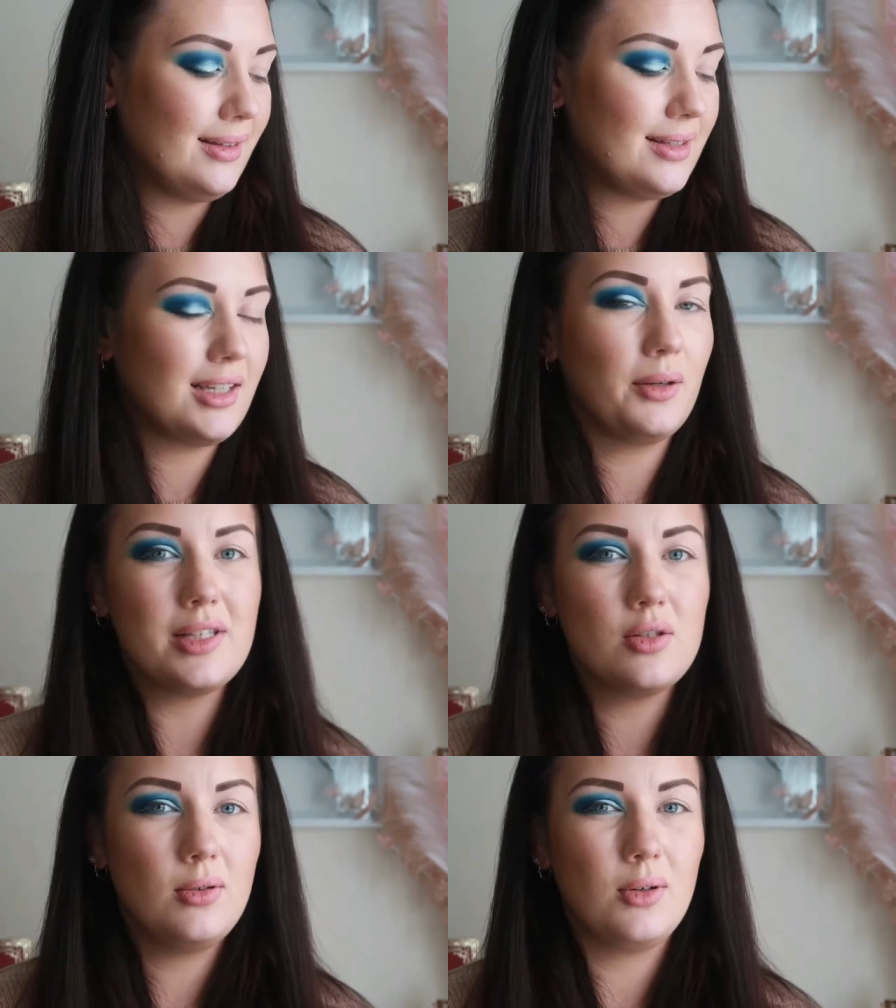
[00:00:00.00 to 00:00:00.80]
so it's
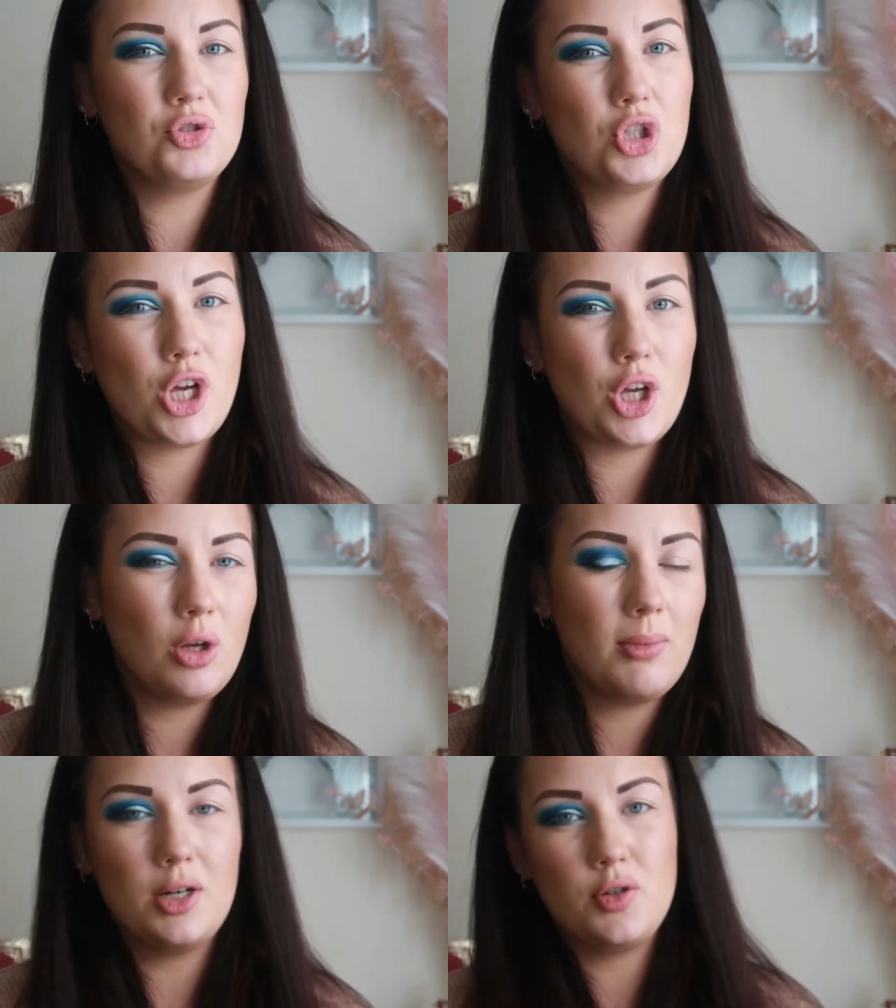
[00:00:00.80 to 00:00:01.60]
not too
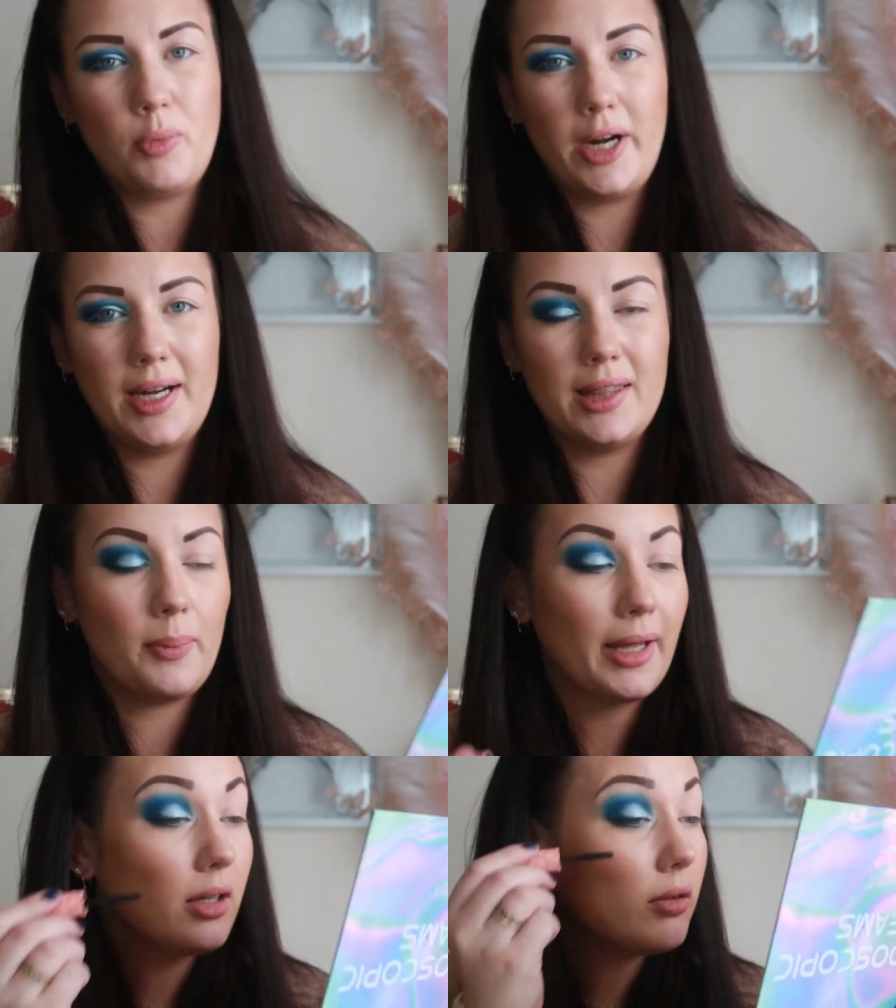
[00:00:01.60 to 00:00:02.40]
much breaking the
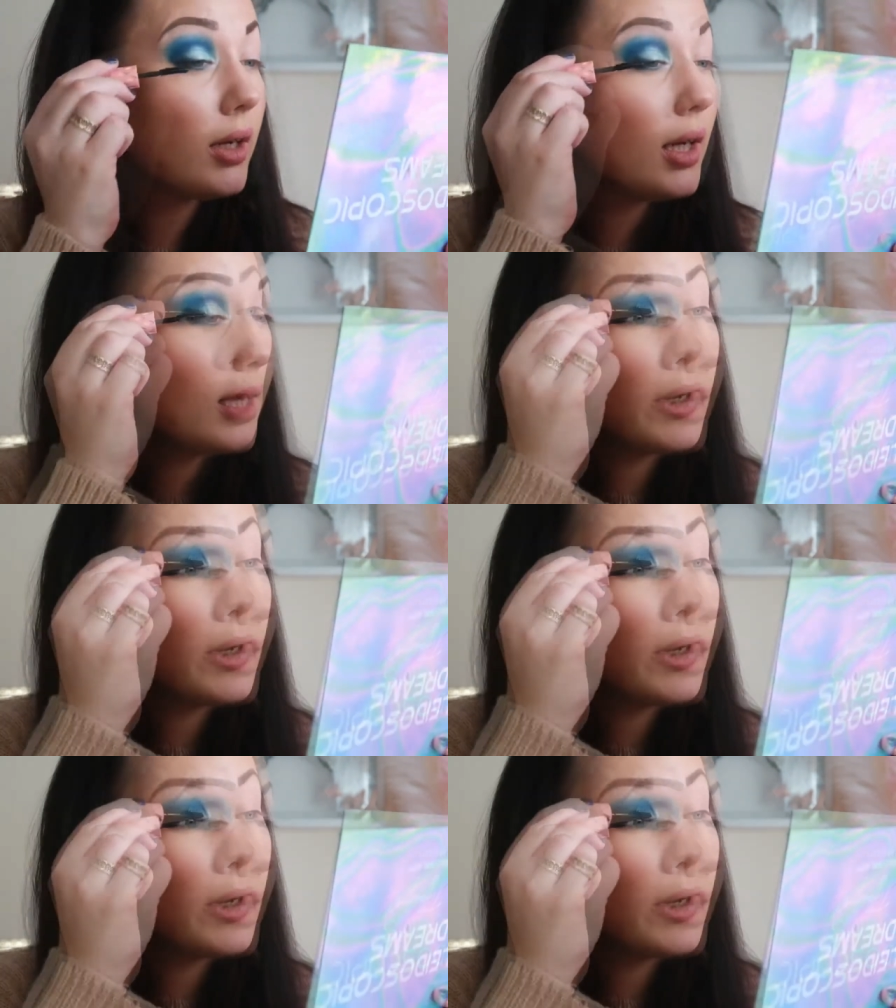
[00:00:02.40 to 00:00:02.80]
bank really.